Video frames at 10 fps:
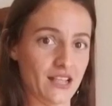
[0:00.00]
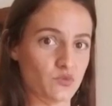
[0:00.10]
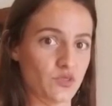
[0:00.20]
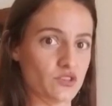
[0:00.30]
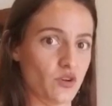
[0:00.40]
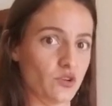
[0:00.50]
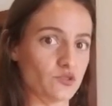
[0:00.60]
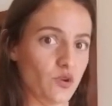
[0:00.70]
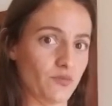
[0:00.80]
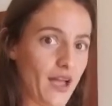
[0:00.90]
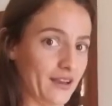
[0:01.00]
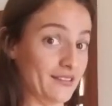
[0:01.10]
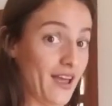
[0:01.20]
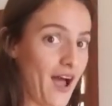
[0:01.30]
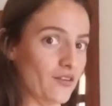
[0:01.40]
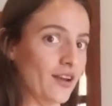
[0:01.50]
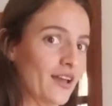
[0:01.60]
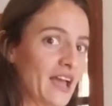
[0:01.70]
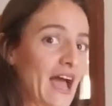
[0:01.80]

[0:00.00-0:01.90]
That's when the shoulders roll back and down.